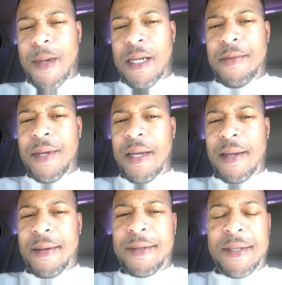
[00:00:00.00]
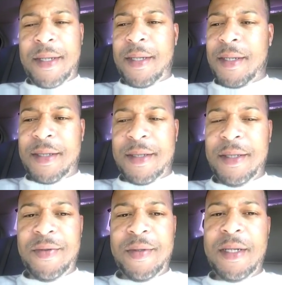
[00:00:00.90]
I mean,
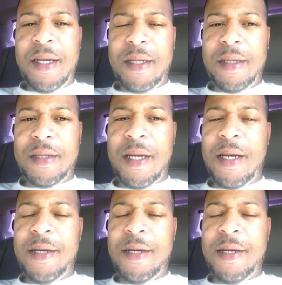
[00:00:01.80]
it's ridiculous.